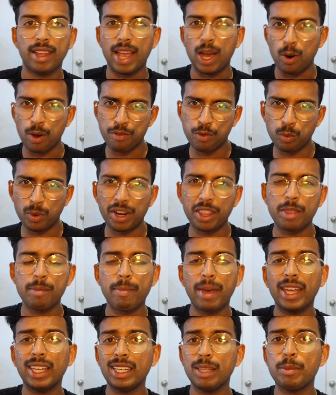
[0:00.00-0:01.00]
However, one of the
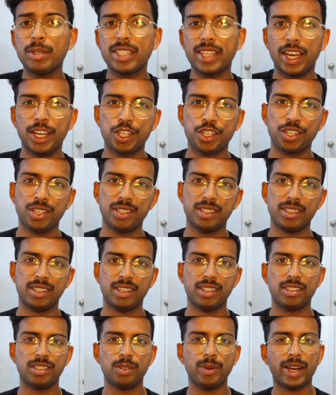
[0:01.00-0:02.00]
main limitations
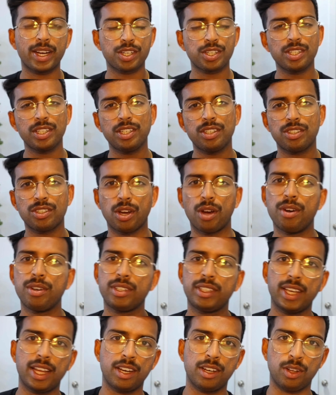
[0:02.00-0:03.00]
is you actually don't
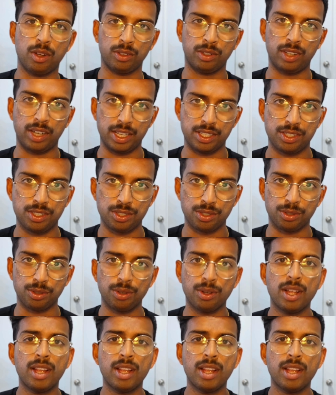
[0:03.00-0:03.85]
get an online store.